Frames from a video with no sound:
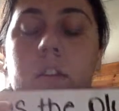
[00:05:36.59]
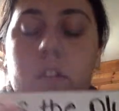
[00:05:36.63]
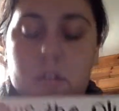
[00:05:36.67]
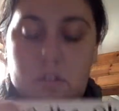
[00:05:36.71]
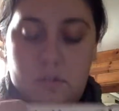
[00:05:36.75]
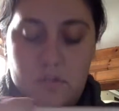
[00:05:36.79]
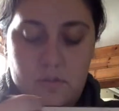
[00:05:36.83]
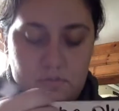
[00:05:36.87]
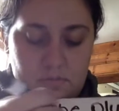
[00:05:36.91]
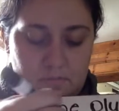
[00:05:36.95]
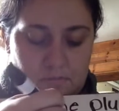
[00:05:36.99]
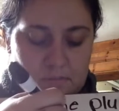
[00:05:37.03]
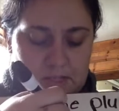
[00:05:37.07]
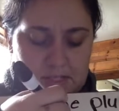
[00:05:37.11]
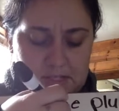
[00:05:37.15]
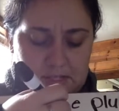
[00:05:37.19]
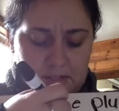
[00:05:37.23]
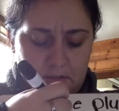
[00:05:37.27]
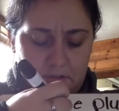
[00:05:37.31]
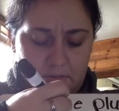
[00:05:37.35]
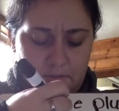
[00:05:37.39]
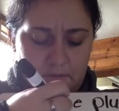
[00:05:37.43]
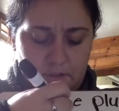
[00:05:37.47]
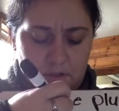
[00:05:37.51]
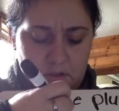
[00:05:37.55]
Ooh, Miss
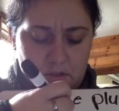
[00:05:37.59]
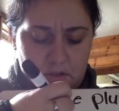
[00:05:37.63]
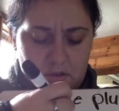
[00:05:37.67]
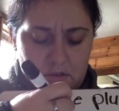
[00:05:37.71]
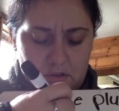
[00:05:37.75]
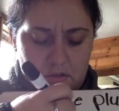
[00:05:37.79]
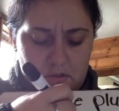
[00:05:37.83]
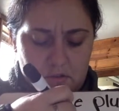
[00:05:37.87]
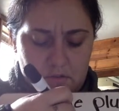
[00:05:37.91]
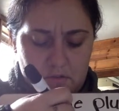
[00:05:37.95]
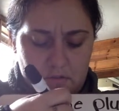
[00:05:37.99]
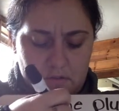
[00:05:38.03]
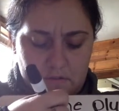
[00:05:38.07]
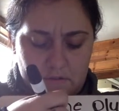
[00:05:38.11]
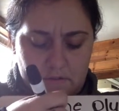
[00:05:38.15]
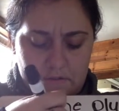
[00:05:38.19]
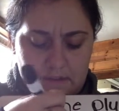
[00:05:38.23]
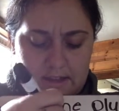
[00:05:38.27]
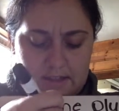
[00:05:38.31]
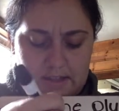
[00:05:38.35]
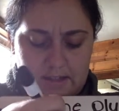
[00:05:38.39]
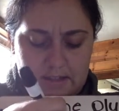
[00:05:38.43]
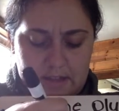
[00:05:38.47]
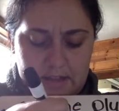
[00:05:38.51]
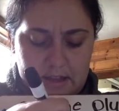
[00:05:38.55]
Gafanhao,
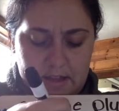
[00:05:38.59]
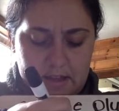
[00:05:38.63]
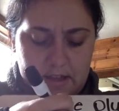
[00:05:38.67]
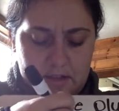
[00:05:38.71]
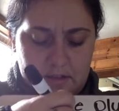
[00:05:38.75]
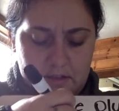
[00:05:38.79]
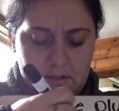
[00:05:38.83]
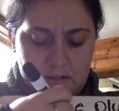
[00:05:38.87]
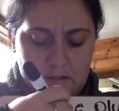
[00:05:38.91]
erase that.